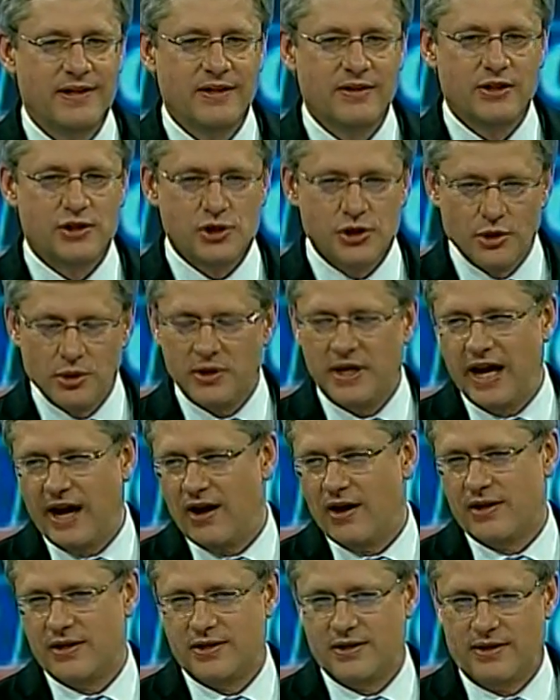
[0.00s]
the true
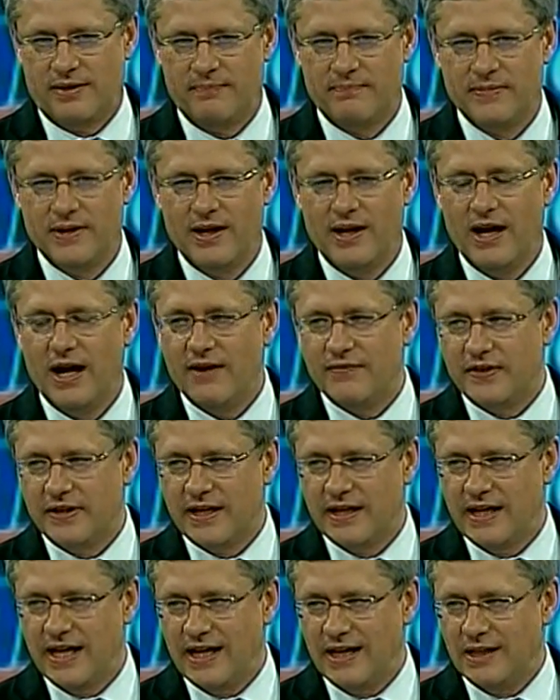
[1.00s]
character of the
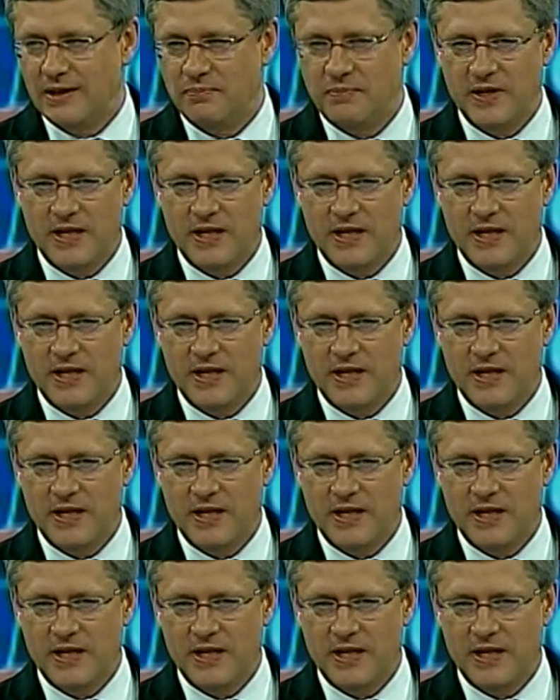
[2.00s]
Canadian